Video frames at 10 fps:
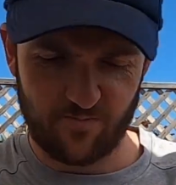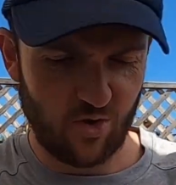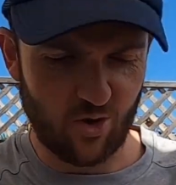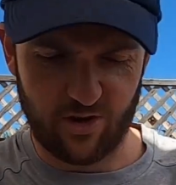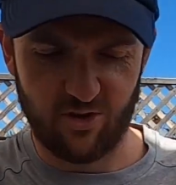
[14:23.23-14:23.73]

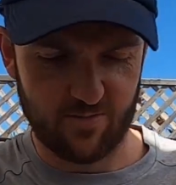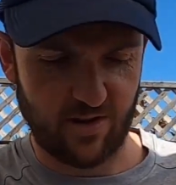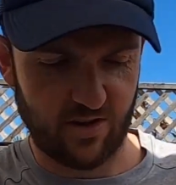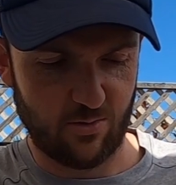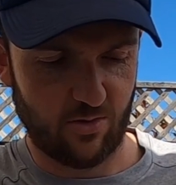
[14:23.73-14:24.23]
Not a huge
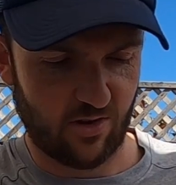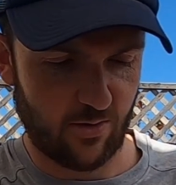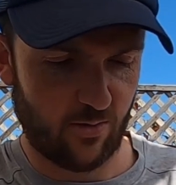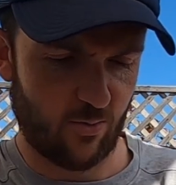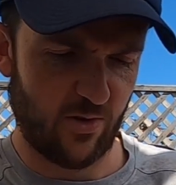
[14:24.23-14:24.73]
amount
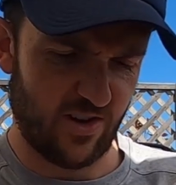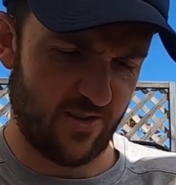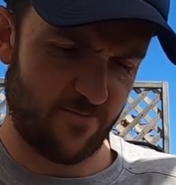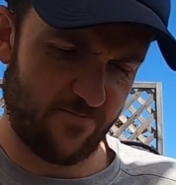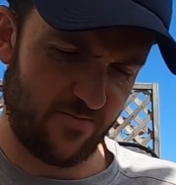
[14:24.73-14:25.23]
going with
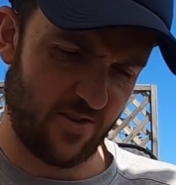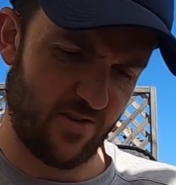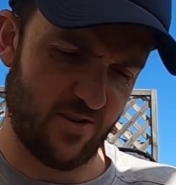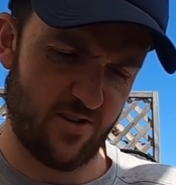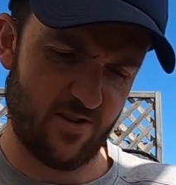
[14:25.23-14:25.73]
it.
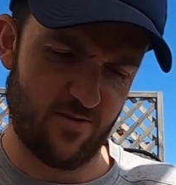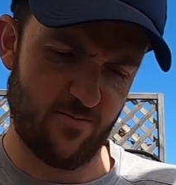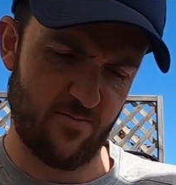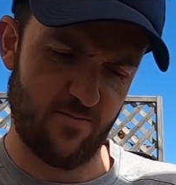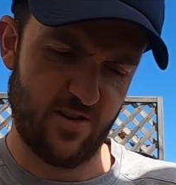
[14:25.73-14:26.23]

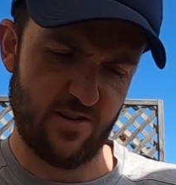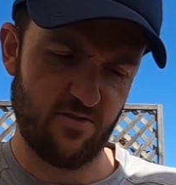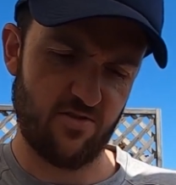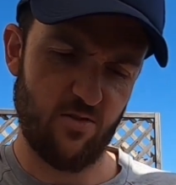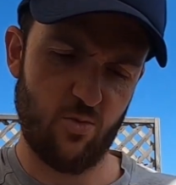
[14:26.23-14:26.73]

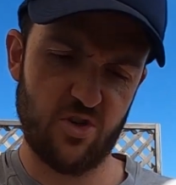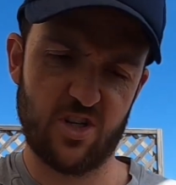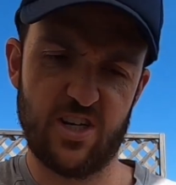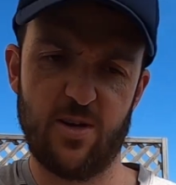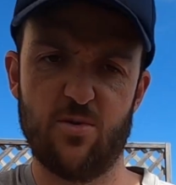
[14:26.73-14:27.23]
There's the
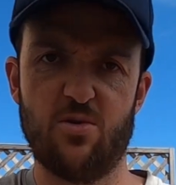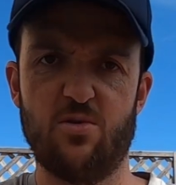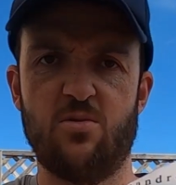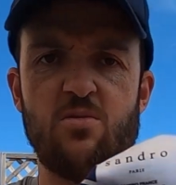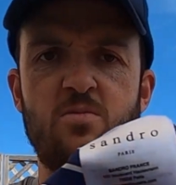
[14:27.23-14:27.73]
wash
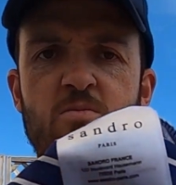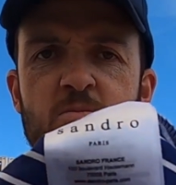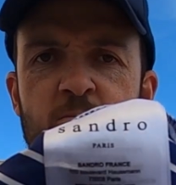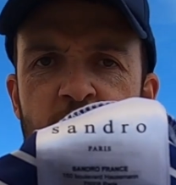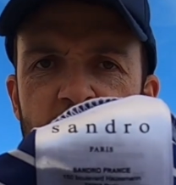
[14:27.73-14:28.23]
label,
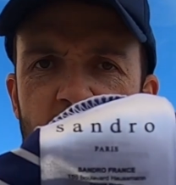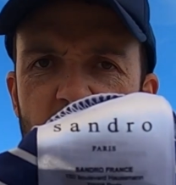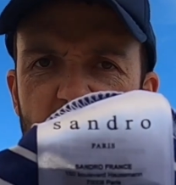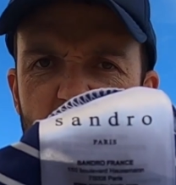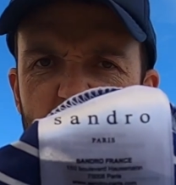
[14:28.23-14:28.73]

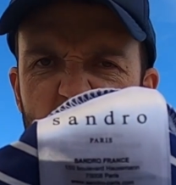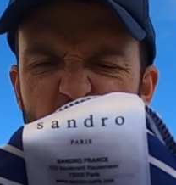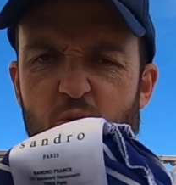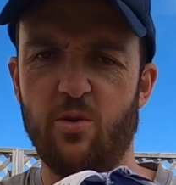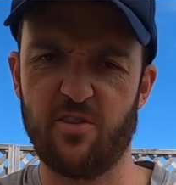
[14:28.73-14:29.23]
so
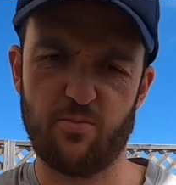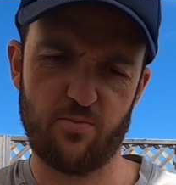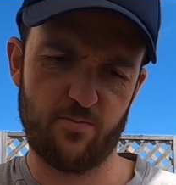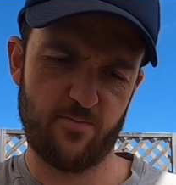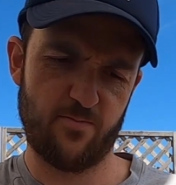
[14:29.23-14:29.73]
all looks
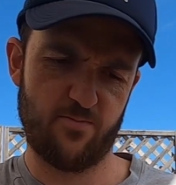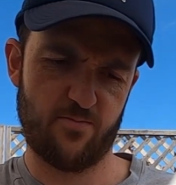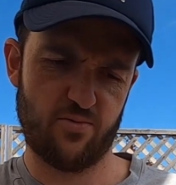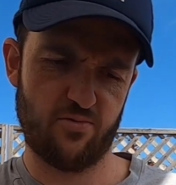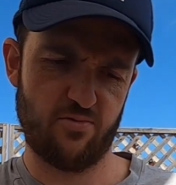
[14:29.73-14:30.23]

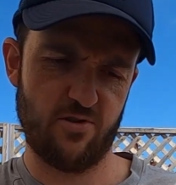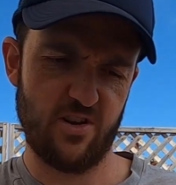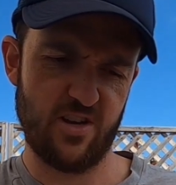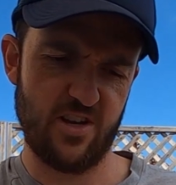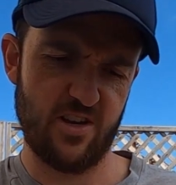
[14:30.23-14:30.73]

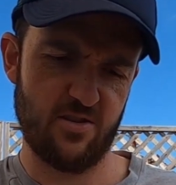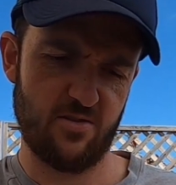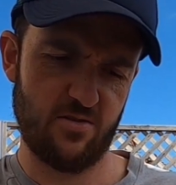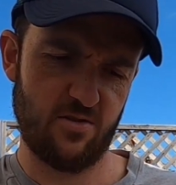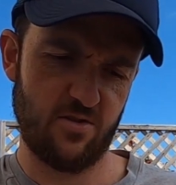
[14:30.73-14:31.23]
pretty
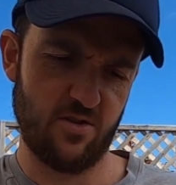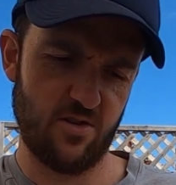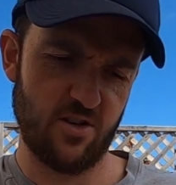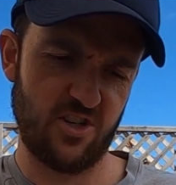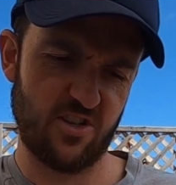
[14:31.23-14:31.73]

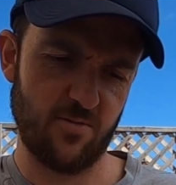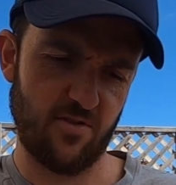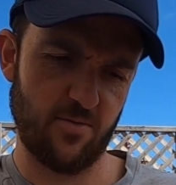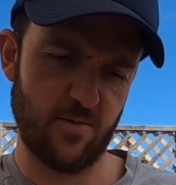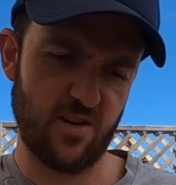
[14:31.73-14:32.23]
legitimate
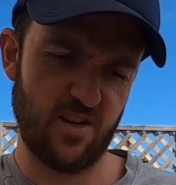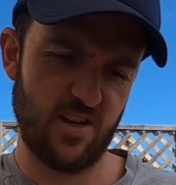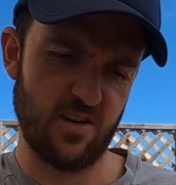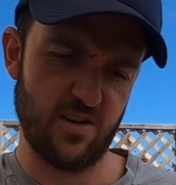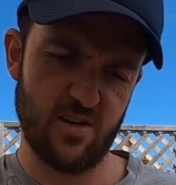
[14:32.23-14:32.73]
to
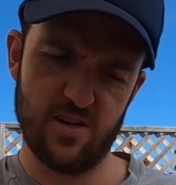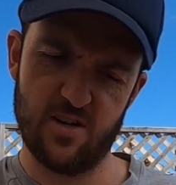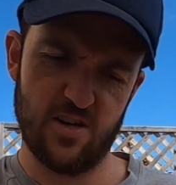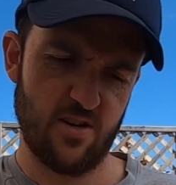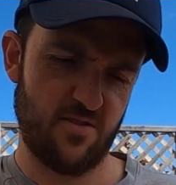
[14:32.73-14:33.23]
me.
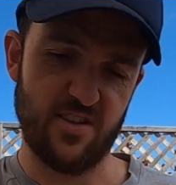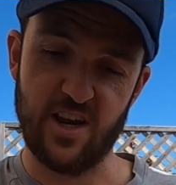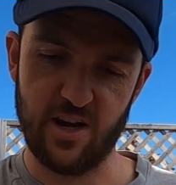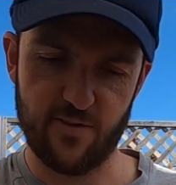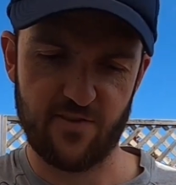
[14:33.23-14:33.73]

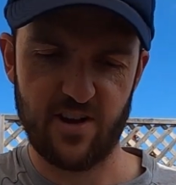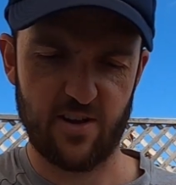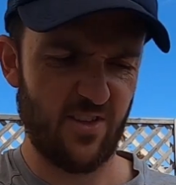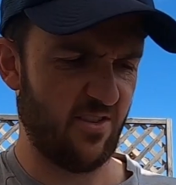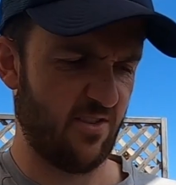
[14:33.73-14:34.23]
Say lovely,
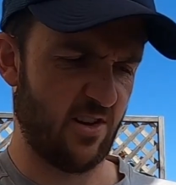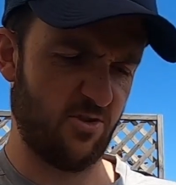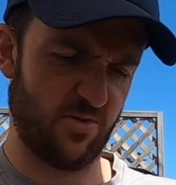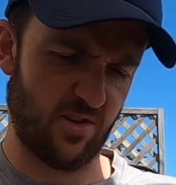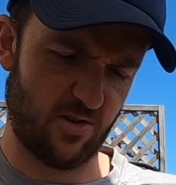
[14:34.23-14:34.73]
I think this is
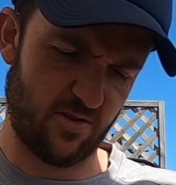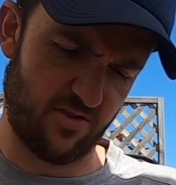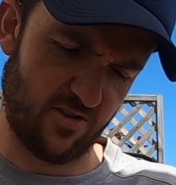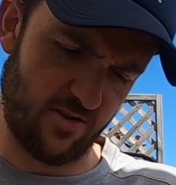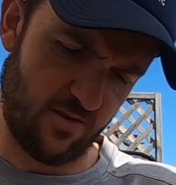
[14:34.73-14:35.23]
100%
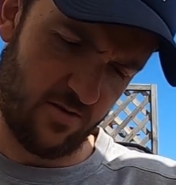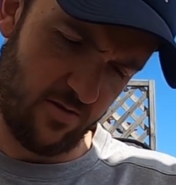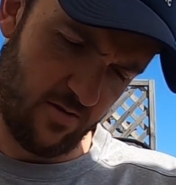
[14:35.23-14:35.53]
cotton.